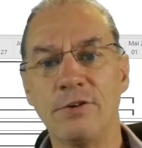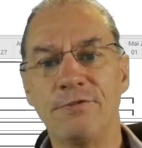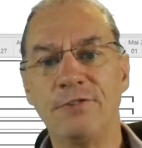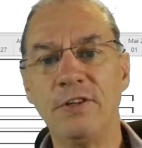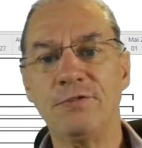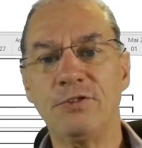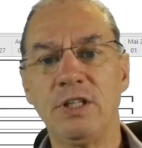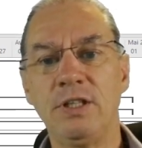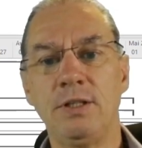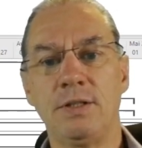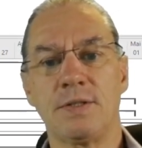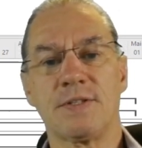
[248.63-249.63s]
The
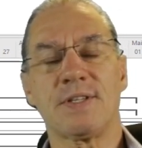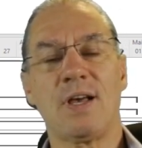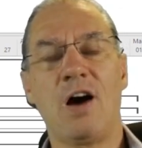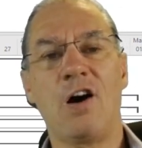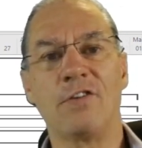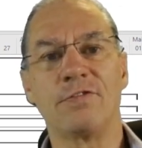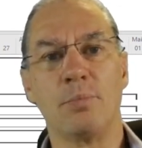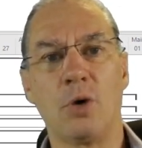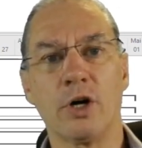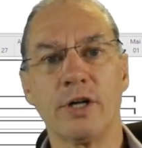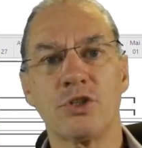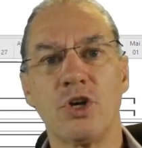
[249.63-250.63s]
15th of
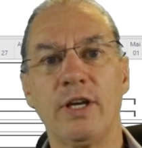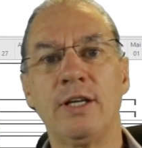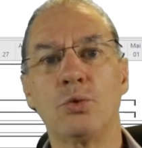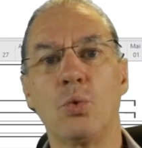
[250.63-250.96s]
March,